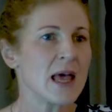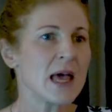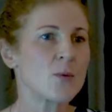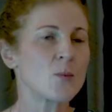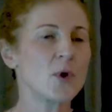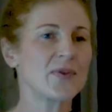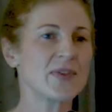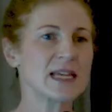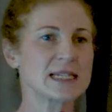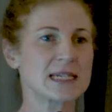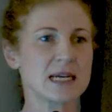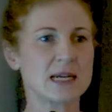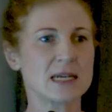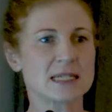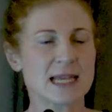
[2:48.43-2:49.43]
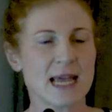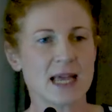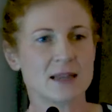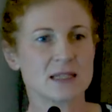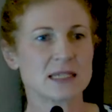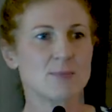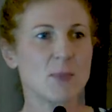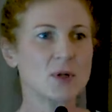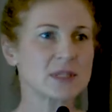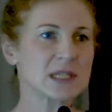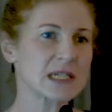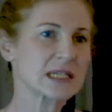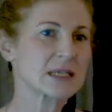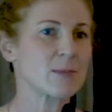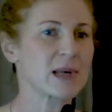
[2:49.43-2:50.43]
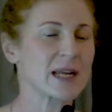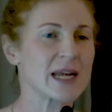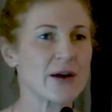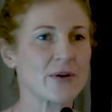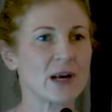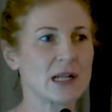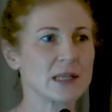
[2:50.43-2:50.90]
And what they did is they had this multidisciplinary